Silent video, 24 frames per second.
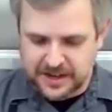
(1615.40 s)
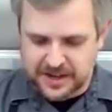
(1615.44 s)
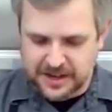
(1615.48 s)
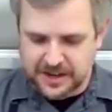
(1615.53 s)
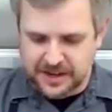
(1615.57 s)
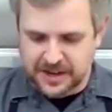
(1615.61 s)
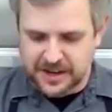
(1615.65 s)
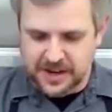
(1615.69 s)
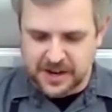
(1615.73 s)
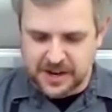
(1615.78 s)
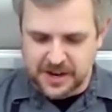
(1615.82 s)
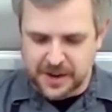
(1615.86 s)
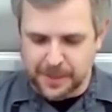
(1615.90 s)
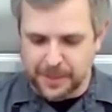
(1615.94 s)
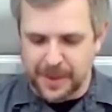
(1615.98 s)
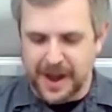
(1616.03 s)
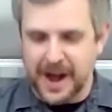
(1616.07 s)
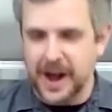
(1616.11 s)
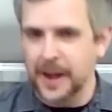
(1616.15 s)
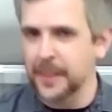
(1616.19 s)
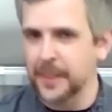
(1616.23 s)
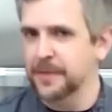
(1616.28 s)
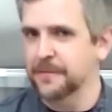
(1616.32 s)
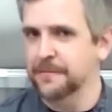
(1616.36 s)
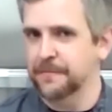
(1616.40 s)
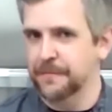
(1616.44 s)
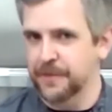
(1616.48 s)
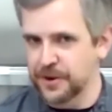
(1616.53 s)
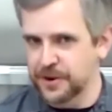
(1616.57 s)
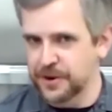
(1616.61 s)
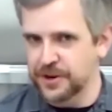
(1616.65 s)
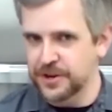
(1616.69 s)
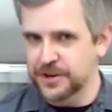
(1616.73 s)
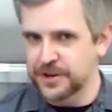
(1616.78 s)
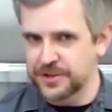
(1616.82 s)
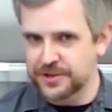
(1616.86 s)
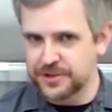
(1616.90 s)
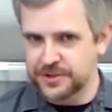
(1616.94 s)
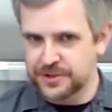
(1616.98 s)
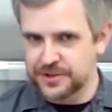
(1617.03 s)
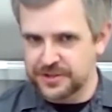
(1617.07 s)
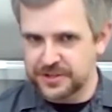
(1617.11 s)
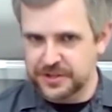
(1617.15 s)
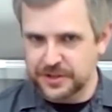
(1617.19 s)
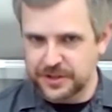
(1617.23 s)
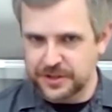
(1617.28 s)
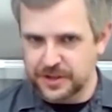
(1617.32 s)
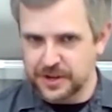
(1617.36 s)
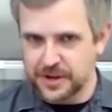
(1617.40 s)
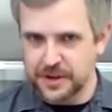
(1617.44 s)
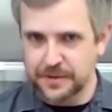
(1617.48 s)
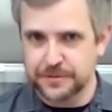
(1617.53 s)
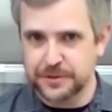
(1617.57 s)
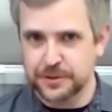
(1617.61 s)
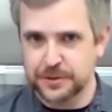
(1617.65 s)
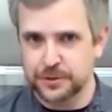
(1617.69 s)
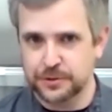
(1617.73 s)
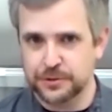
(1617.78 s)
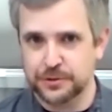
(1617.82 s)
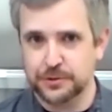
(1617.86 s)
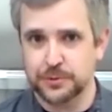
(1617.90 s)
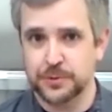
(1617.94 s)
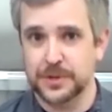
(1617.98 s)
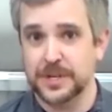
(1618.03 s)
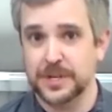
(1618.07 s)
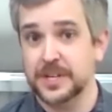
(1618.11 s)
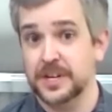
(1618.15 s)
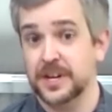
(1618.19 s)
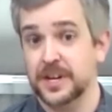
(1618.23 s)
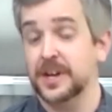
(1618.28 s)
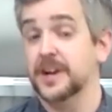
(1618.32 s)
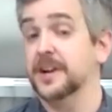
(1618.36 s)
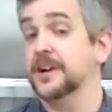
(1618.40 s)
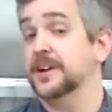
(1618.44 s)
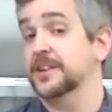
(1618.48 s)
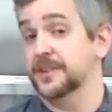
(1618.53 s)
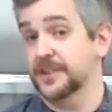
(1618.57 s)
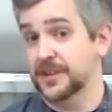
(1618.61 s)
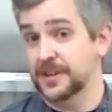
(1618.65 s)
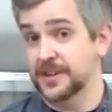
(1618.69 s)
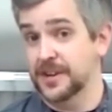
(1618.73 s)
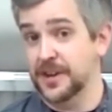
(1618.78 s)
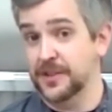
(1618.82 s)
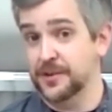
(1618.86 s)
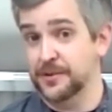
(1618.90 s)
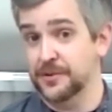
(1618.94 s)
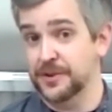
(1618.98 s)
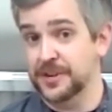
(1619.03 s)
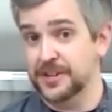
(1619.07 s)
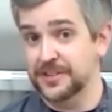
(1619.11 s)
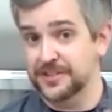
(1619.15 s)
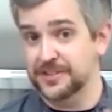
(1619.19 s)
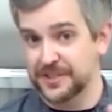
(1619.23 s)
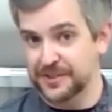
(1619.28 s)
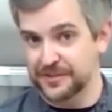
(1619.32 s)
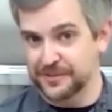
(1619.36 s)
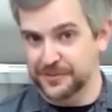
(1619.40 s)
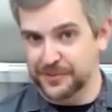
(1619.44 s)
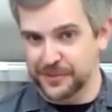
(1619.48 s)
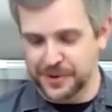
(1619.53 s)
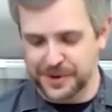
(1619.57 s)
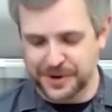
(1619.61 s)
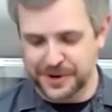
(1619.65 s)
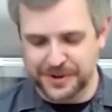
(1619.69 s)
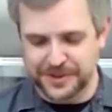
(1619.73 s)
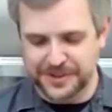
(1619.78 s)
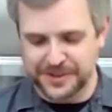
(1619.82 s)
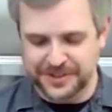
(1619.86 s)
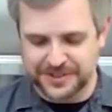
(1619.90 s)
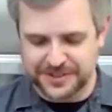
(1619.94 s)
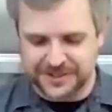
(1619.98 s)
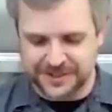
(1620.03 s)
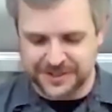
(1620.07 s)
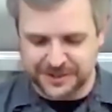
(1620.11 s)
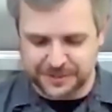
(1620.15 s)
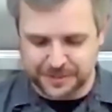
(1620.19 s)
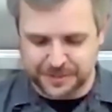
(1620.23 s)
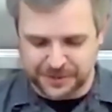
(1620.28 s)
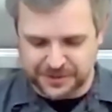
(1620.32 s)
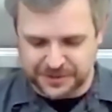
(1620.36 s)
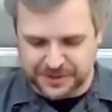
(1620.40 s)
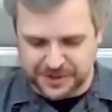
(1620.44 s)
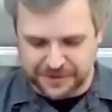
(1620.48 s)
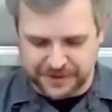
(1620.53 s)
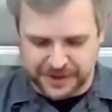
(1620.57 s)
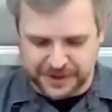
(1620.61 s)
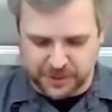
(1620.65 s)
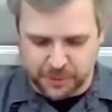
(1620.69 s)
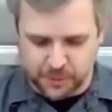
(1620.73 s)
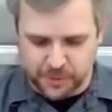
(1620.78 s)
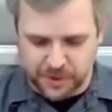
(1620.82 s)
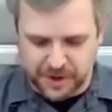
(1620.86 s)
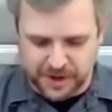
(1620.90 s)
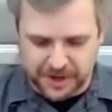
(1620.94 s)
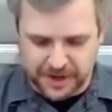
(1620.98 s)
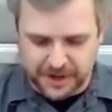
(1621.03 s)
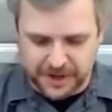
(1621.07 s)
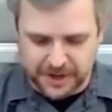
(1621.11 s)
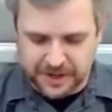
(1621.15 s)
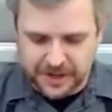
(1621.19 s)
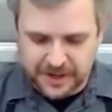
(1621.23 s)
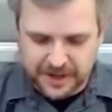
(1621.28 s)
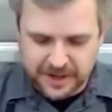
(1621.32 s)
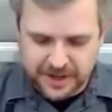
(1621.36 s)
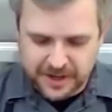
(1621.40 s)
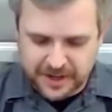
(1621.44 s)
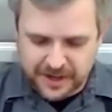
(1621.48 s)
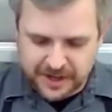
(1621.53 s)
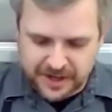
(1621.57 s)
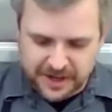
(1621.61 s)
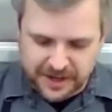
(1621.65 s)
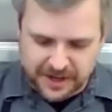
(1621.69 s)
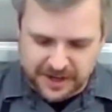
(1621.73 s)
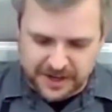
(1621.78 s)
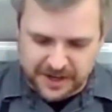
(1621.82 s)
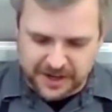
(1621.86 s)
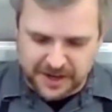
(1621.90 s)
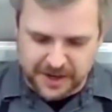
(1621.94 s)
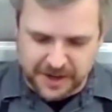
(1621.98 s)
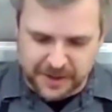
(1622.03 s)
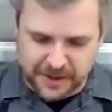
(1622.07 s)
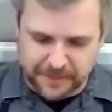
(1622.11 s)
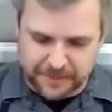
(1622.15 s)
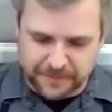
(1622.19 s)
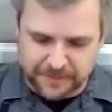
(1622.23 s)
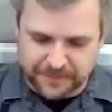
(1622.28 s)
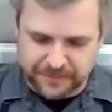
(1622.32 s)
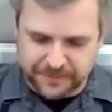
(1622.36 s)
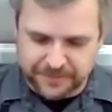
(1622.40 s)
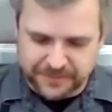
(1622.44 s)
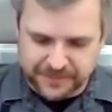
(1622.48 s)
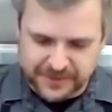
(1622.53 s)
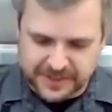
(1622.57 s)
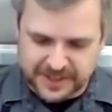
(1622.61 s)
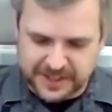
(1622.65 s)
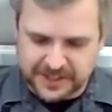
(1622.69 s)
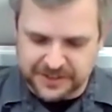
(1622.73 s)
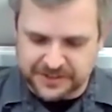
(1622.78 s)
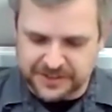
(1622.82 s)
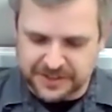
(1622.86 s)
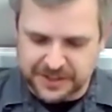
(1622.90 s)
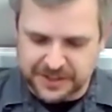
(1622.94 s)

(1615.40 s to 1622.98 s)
on the verge of too sweet. Another reason for this specific one, because, you